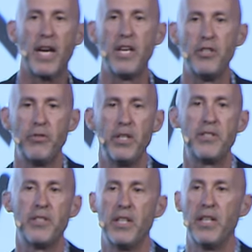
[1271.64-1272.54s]

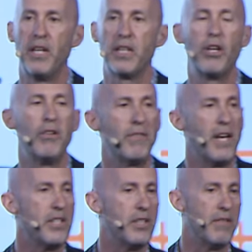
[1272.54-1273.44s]
Andreessen, the
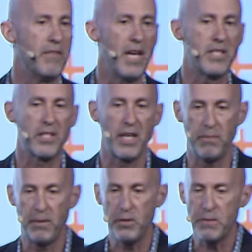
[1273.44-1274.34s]
co-founder of Netscape.
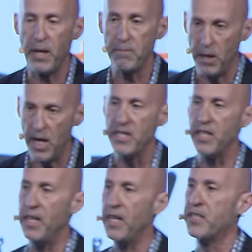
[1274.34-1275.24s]
He was my boss at
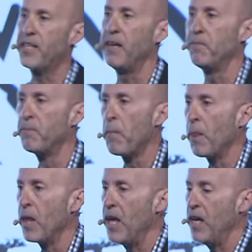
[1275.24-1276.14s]
Netscape,
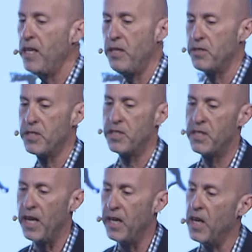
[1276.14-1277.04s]
and he used to
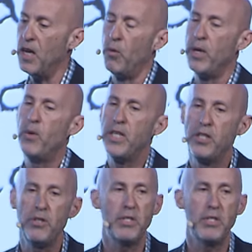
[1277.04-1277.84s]
say, when we do